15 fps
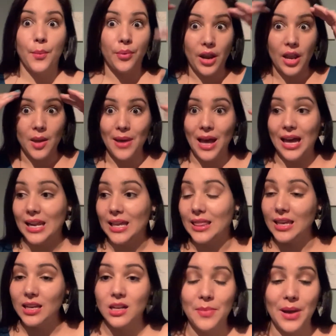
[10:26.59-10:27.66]
pray about it,
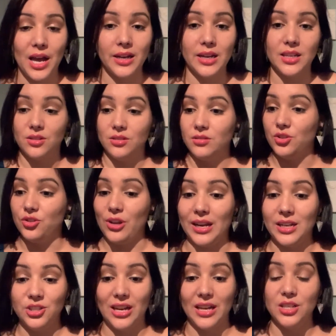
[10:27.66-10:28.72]
think about it,
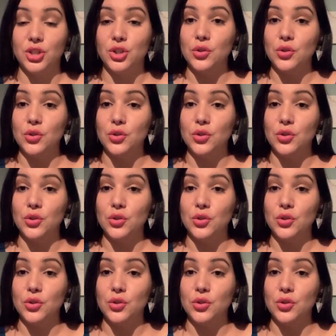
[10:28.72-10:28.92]
strategize,